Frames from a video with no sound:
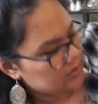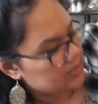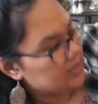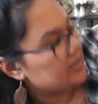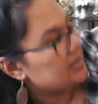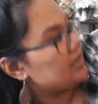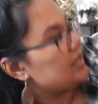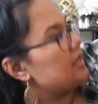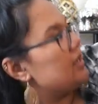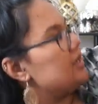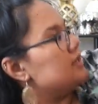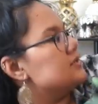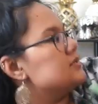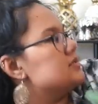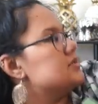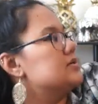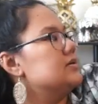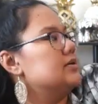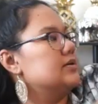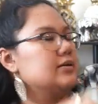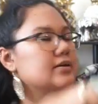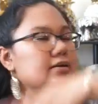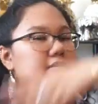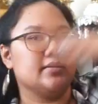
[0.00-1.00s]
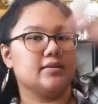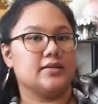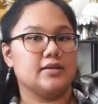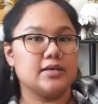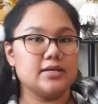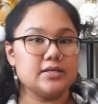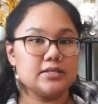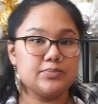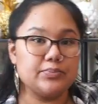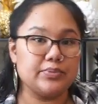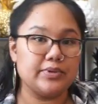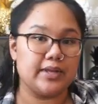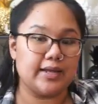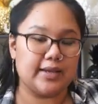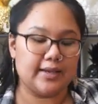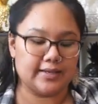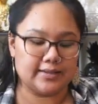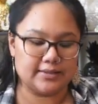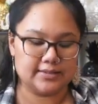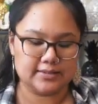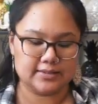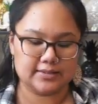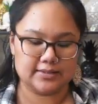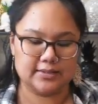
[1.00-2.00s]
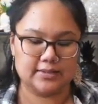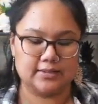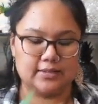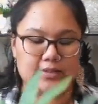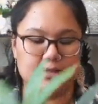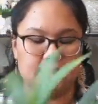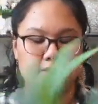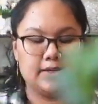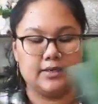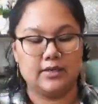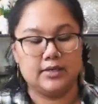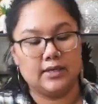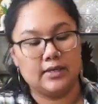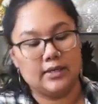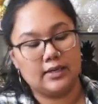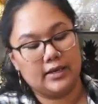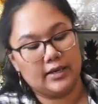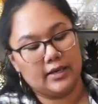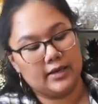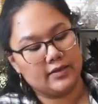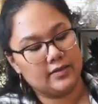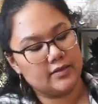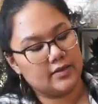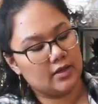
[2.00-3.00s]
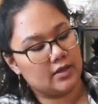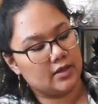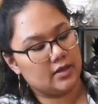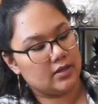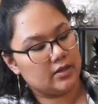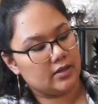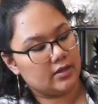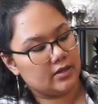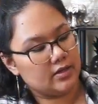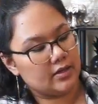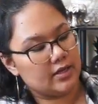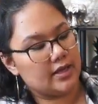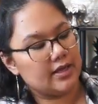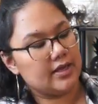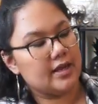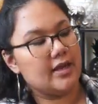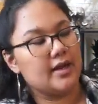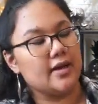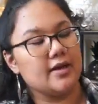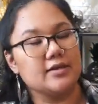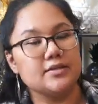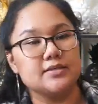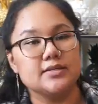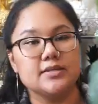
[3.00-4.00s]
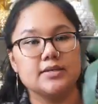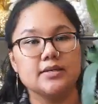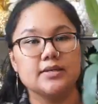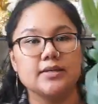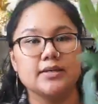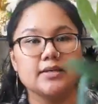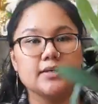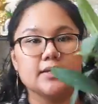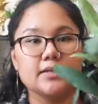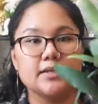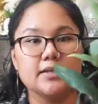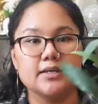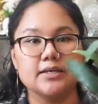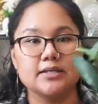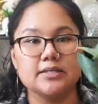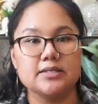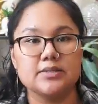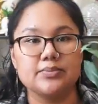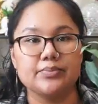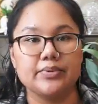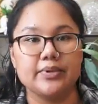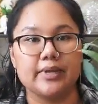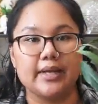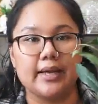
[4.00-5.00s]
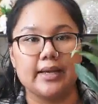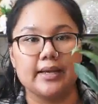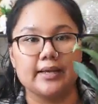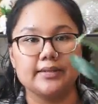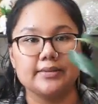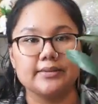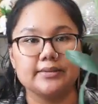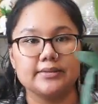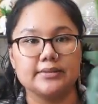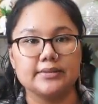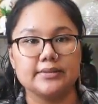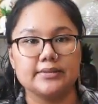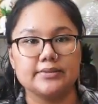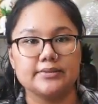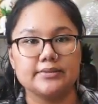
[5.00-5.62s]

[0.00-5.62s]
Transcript: I got this plant and then I got this plant